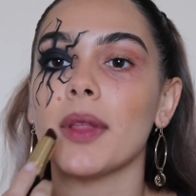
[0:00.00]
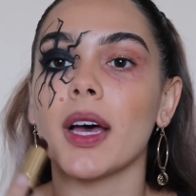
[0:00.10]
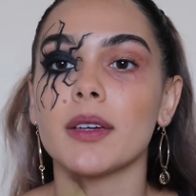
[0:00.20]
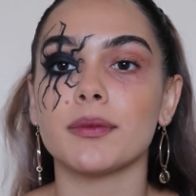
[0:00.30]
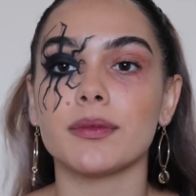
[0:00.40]

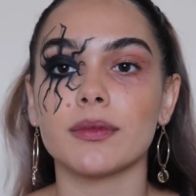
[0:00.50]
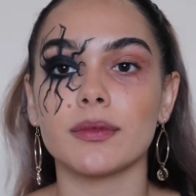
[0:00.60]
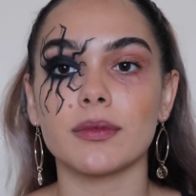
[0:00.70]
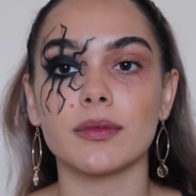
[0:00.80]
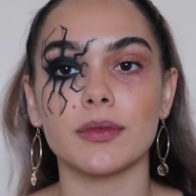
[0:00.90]
that
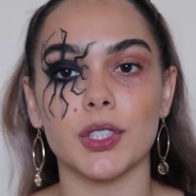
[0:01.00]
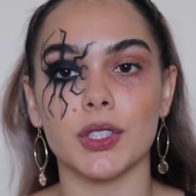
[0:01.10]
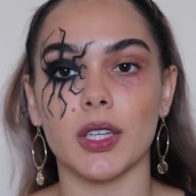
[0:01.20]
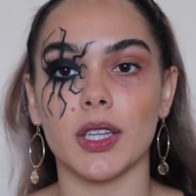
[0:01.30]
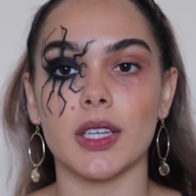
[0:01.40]

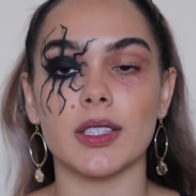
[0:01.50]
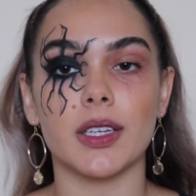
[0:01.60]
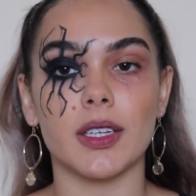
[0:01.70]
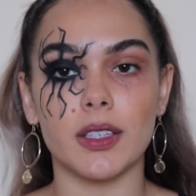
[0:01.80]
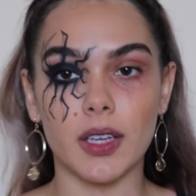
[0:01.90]
just on the
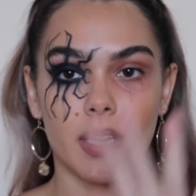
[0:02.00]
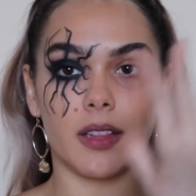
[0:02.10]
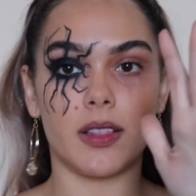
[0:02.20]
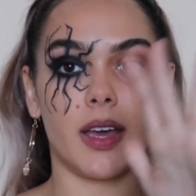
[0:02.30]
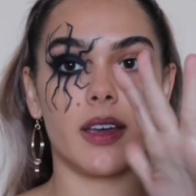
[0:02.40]
inside.
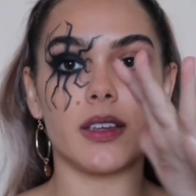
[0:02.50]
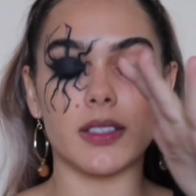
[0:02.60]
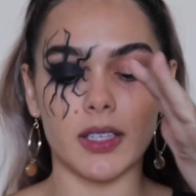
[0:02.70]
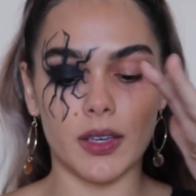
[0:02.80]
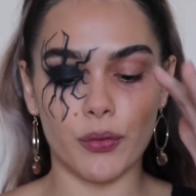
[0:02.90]
And that is
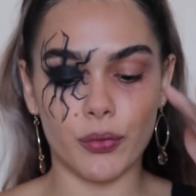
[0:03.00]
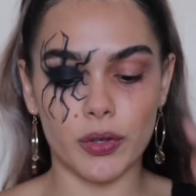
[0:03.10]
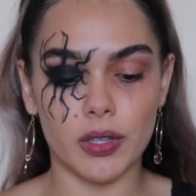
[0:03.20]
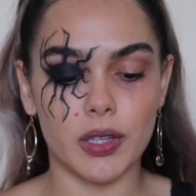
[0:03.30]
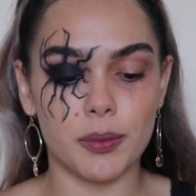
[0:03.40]
it for
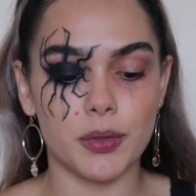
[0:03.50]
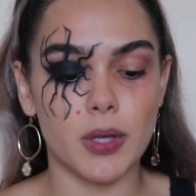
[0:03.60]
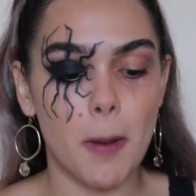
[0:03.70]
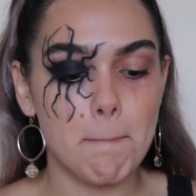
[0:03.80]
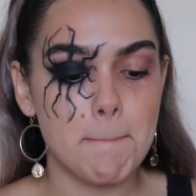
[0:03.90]
the lips
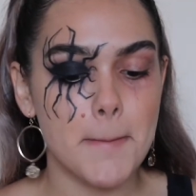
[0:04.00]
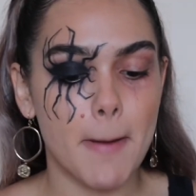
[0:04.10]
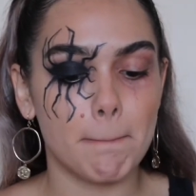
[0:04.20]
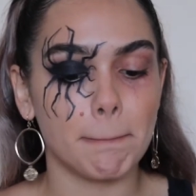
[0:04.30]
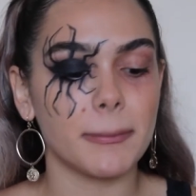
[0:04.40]

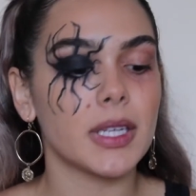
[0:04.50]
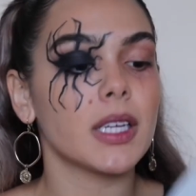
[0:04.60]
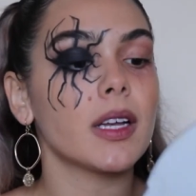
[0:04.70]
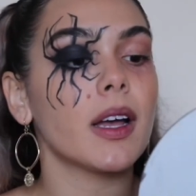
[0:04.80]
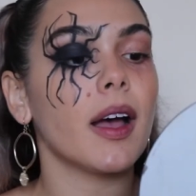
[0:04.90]

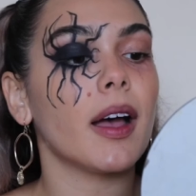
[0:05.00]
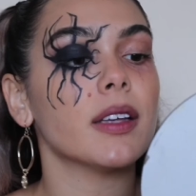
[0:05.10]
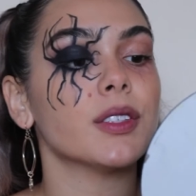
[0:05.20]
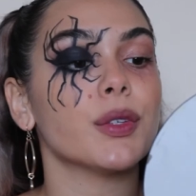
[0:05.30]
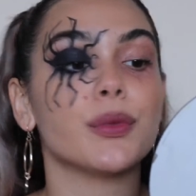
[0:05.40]

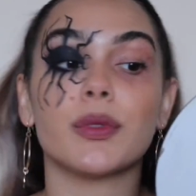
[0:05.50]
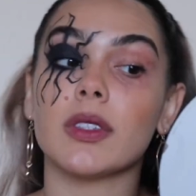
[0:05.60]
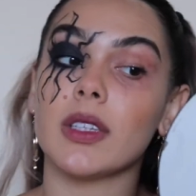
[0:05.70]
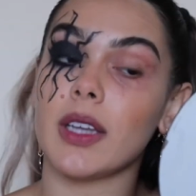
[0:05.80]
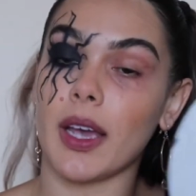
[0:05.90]
as of
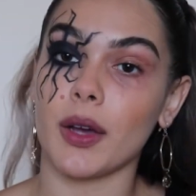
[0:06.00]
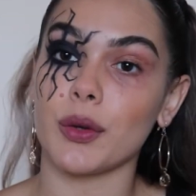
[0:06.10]
now.